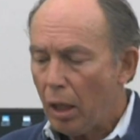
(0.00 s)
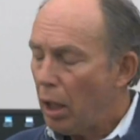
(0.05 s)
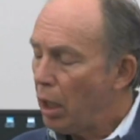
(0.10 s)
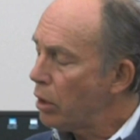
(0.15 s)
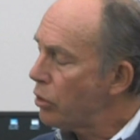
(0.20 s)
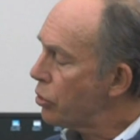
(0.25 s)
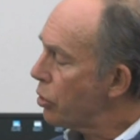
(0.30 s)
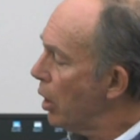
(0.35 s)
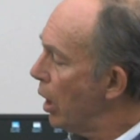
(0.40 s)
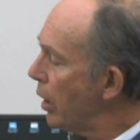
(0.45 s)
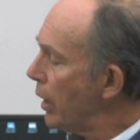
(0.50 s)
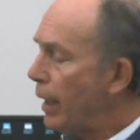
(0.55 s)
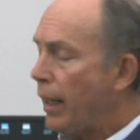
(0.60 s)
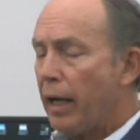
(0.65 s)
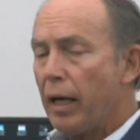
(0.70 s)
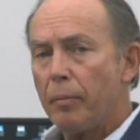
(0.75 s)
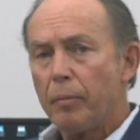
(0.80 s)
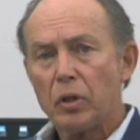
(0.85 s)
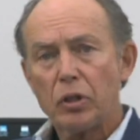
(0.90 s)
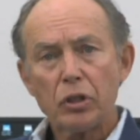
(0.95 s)
A truck
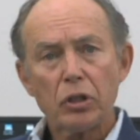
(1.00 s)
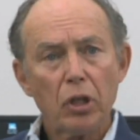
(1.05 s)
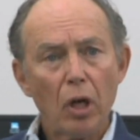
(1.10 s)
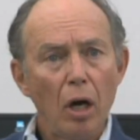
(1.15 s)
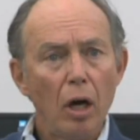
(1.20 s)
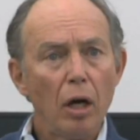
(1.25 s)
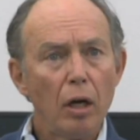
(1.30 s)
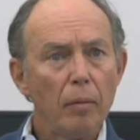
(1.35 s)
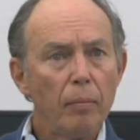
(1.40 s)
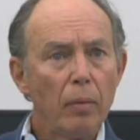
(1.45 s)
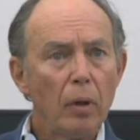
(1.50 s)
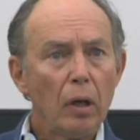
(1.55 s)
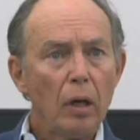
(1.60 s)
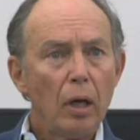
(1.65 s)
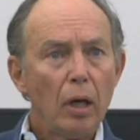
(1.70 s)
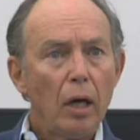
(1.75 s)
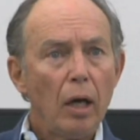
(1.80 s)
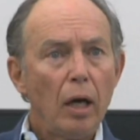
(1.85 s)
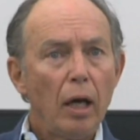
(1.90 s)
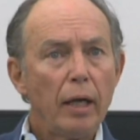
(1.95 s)
came and saw him
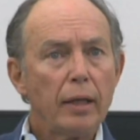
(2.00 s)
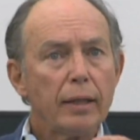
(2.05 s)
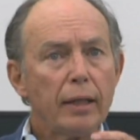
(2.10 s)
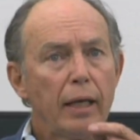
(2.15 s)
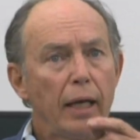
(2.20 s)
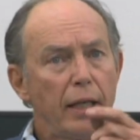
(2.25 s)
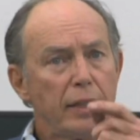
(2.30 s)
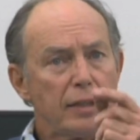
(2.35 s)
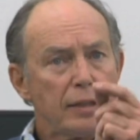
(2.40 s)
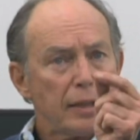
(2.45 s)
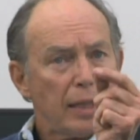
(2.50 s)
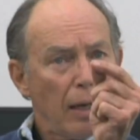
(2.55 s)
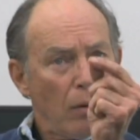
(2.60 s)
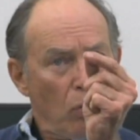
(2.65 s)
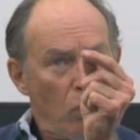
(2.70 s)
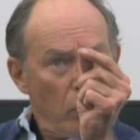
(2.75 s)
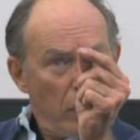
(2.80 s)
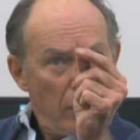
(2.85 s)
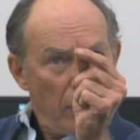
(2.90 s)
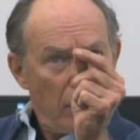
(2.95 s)
and guessed that
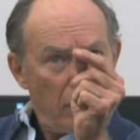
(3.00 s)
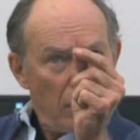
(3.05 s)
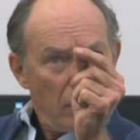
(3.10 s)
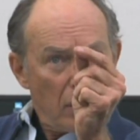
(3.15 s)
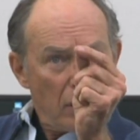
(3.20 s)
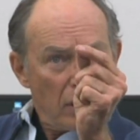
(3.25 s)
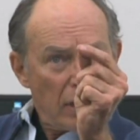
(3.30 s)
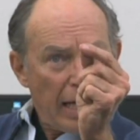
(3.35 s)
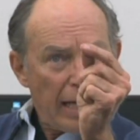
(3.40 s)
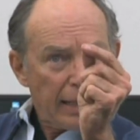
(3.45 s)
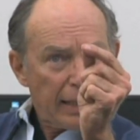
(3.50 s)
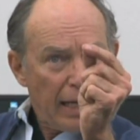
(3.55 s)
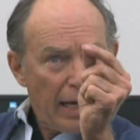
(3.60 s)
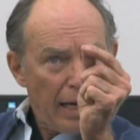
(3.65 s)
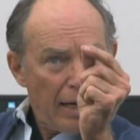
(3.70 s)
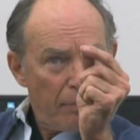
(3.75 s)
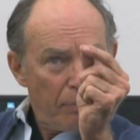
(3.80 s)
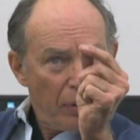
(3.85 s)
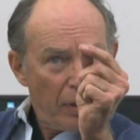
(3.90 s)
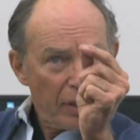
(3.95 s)
when that
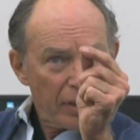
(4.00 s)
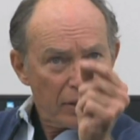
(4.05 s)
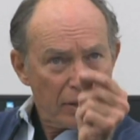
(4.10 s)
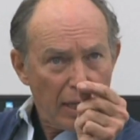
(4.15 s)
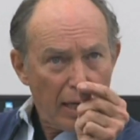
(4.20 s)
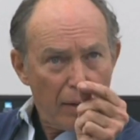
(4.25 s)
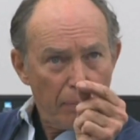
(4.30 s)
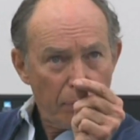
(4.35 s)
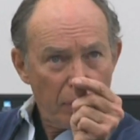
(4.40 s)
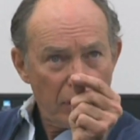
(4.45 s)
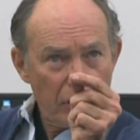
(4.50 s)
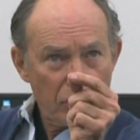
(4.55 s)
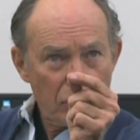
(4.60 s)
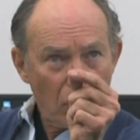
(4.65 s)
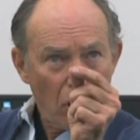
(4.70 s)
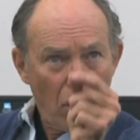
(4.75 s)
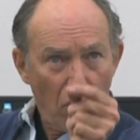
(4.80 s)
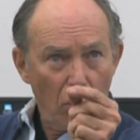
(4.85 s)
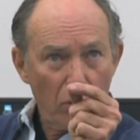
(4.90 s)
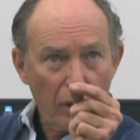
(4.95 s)
guy picked that piece
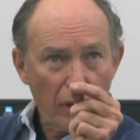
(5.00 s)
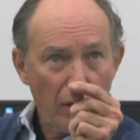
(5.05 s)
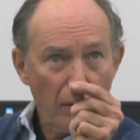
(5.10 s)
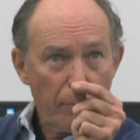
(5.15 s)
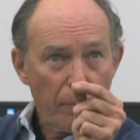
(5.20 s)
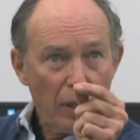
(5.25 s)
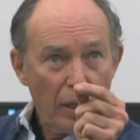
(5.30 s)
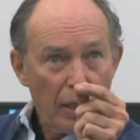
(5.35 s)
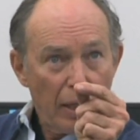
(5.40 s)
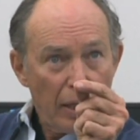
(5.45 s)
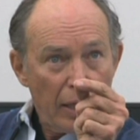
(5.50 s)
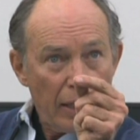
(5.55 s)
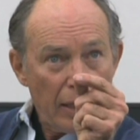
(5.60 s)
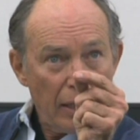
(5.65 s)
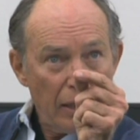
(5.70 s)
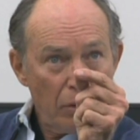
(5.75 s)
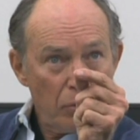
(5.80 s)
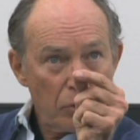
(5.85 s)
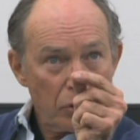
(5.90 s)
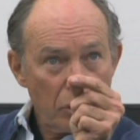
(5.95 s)
of oak up,
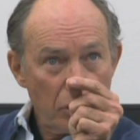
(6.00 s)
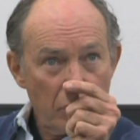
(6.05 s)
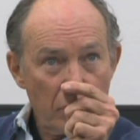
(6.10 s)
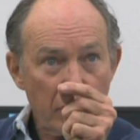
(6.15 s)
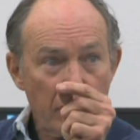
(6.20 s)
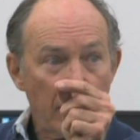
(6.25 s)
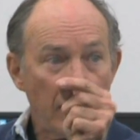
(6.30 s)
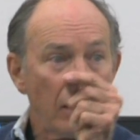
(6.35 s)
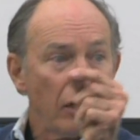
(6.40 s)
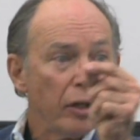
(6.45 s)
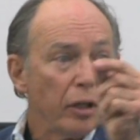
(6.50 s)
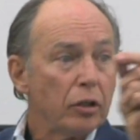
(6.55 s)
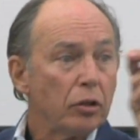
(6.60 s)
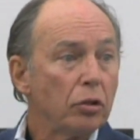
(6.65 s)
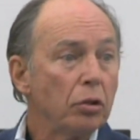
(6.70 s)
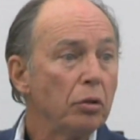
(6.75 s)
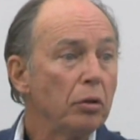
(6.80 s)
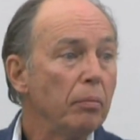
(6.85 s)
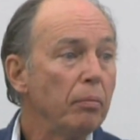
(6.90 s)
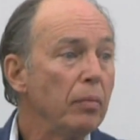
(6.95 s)
he was going to carry it
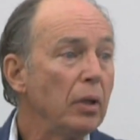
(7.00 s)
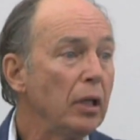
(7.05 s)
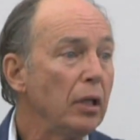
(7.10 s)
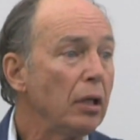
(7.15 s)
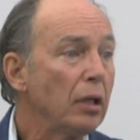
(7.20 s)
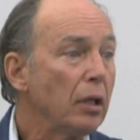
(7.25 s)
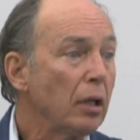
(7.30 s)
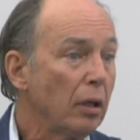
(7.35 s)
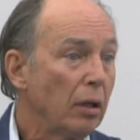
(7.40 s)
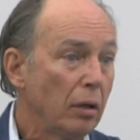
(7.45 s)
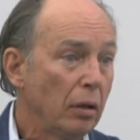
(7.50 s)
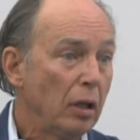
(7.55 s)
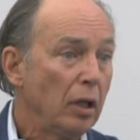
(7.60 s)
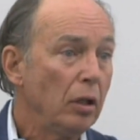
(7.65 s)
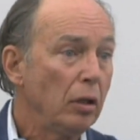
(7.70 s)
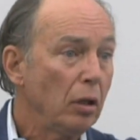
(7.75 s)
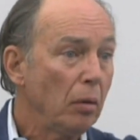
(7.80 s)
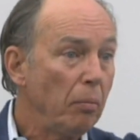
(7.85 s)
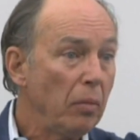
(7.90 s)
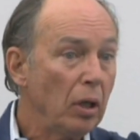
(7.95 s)
to the median
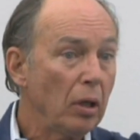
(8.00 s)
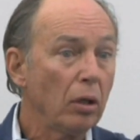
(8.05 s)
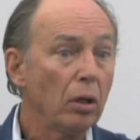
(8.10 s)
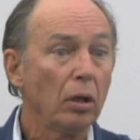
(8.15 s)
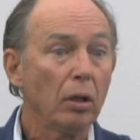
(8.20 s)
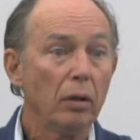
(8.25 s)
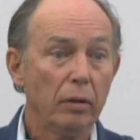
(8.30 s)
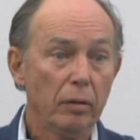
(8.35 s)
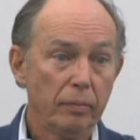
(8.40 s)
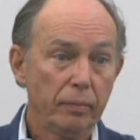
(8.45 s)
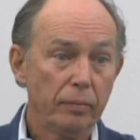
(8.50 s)
in the middle.